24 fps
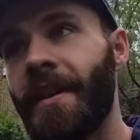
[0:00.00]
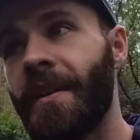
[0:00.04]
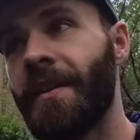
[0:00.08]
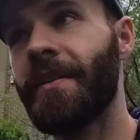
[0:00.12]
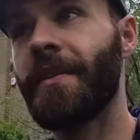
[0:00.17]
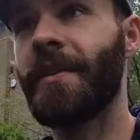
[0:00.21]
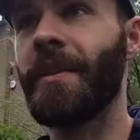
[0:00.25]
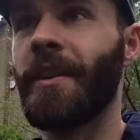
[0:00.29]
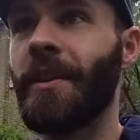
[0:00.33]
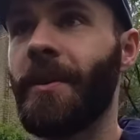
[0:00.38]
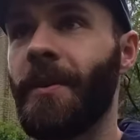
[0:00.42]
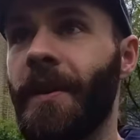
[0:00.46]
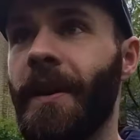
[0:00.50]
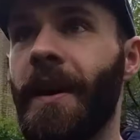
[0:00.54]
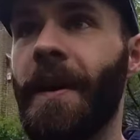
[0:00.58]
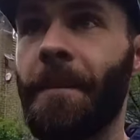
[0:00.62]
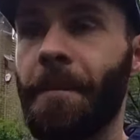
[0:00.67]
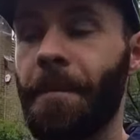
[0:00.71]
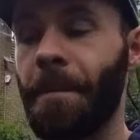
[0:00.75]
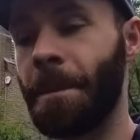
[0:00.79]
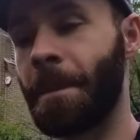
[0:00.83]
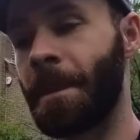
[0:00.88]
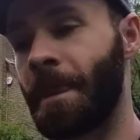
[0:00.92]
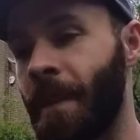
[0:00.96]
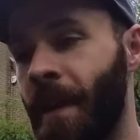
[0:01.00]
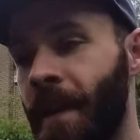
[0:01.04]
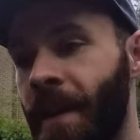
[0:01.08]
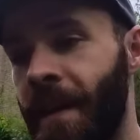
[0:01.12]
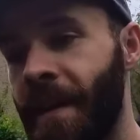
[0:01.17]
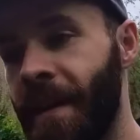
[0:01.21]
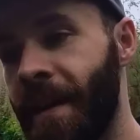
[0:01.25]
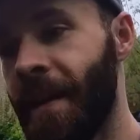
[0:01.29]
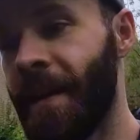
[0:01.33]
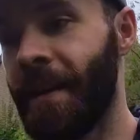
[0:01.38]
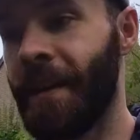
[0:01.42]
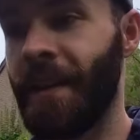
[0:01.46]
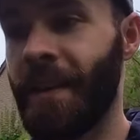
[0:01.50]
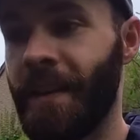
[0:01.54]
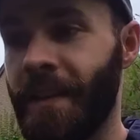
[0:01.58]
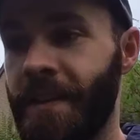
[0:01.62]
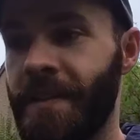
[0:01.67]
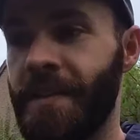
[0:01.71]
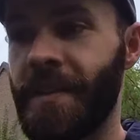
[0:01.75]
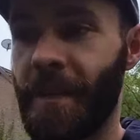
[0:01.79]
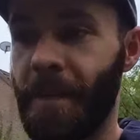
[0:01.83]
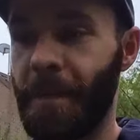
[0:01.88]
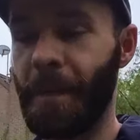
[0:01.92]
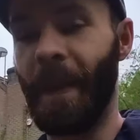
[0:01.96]
So let's
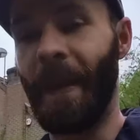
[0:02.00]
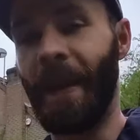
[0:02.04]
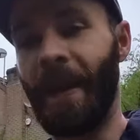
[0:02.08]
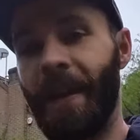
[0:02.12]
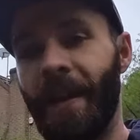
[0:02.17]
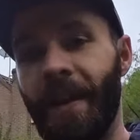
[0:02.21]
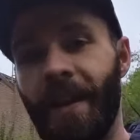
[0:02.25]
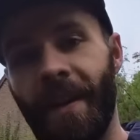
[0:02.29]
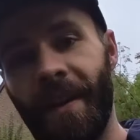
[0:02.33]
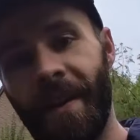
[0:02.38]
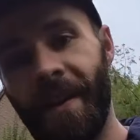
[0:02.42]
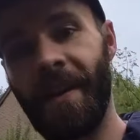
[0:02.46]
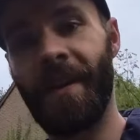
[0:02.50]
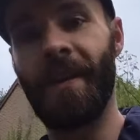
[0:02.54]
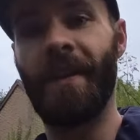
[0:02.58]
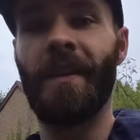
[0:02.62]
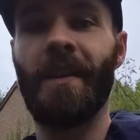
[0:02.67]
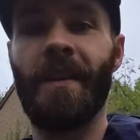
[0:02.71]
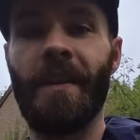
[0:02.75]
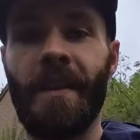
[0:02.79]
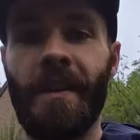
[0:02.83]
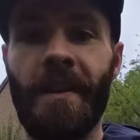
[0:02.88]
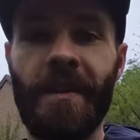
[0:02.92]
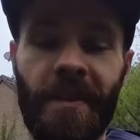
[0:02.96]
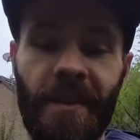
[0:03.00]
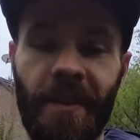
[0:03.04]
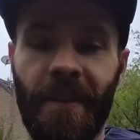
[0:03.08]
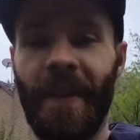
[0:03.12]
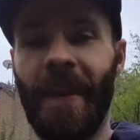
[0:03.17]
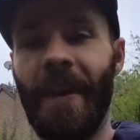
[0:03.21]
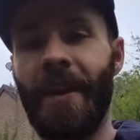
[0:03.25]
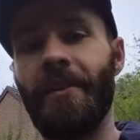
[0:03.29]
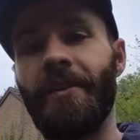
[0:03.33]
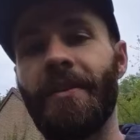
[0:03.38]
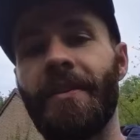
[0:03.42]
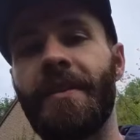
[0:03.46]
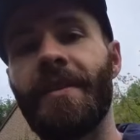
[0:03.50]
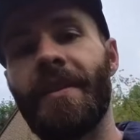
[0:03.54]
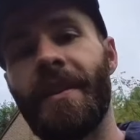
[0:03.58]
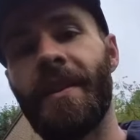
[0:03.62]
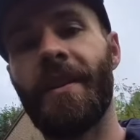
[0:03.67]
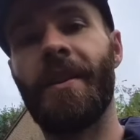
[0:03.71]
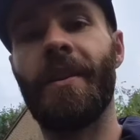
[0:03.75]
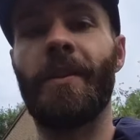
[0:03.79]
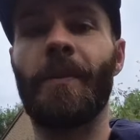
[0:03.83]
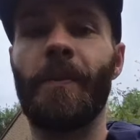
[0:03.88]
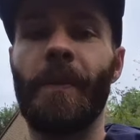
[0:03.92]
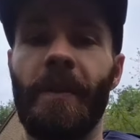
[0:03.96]
jump back to the house
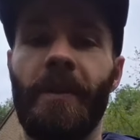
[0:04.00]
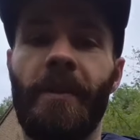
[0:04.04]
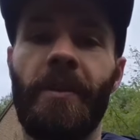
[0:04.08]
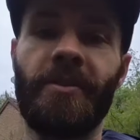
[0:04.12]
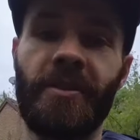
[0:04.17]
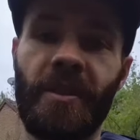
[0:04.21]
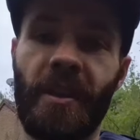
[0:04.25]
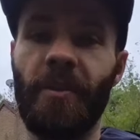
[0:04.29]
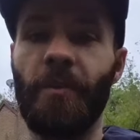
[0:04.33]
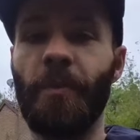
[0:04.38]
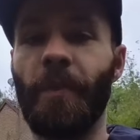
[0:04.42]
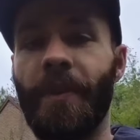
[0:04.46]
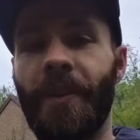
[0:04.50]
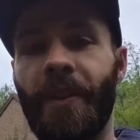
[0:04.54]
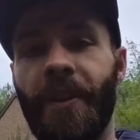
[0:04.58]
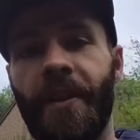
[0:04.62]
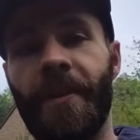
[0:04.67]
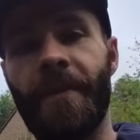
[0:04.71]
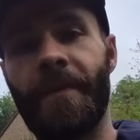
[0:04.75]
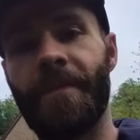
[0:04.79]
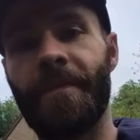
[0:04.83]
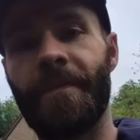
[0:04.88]
where I'll share them with you.